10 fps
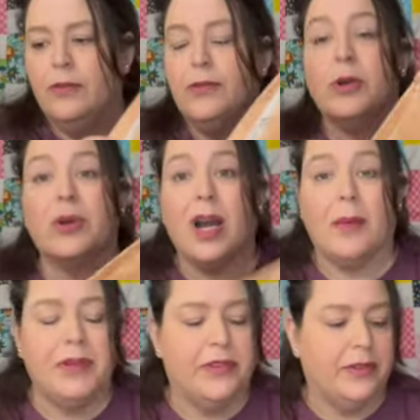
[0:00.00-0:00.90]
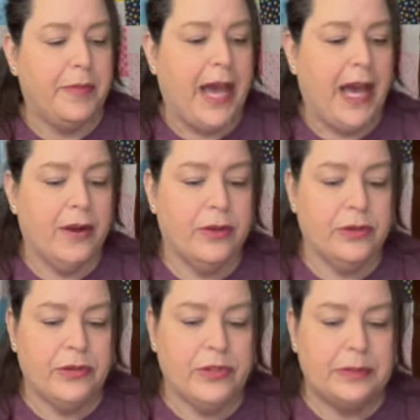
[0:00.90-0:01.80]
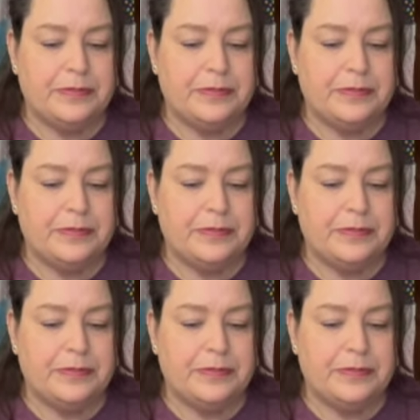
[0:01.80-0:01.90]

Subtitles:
photocopies of patterns.